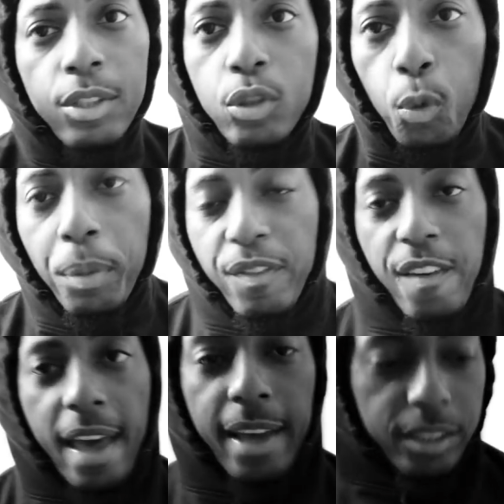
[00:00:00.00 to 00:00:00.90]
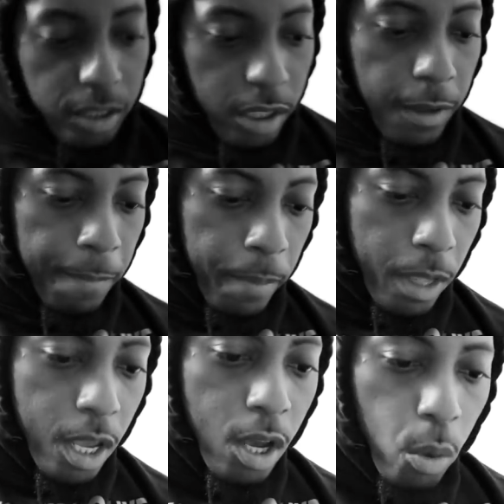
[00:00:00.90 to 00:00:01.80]
super facts.
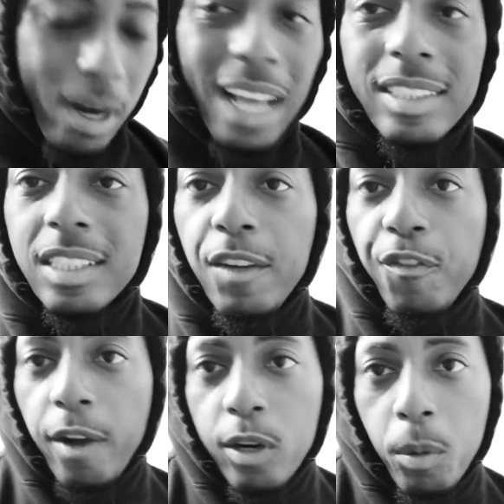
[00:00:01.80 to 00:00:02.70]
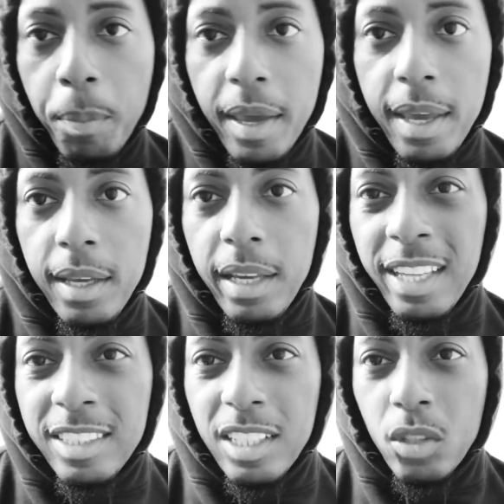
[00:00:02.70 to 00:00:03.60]
When I see Fredo bang,
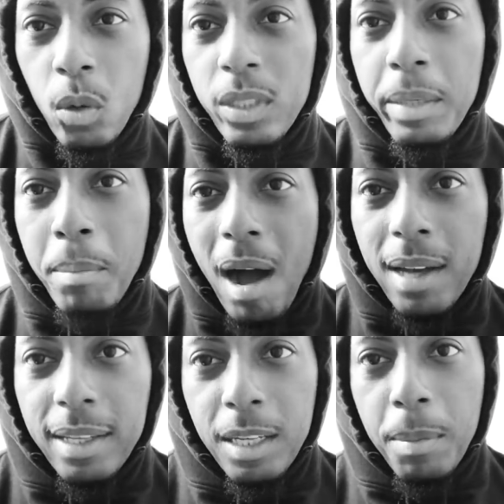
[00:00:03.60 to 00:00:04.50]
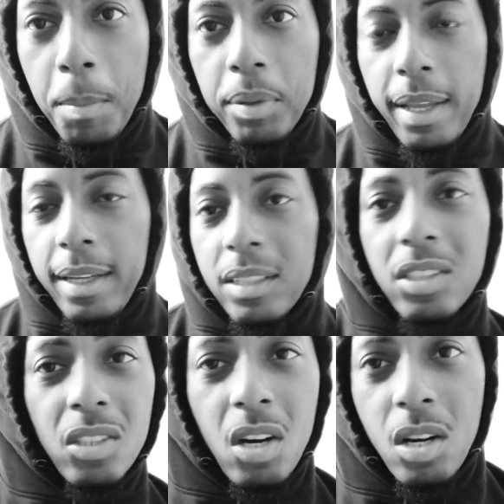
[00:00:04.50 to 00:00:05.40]
it's just only mocking him and playing the
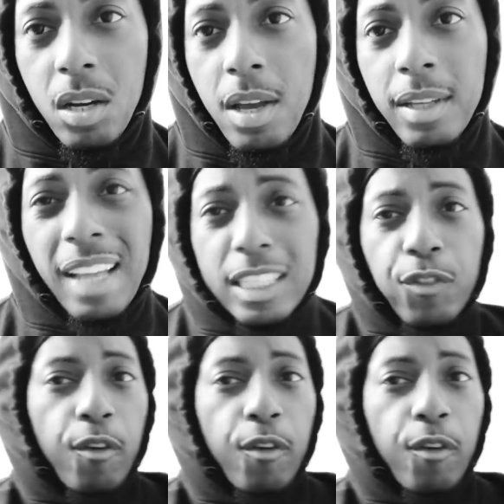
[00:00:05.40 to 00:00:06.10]
song. That's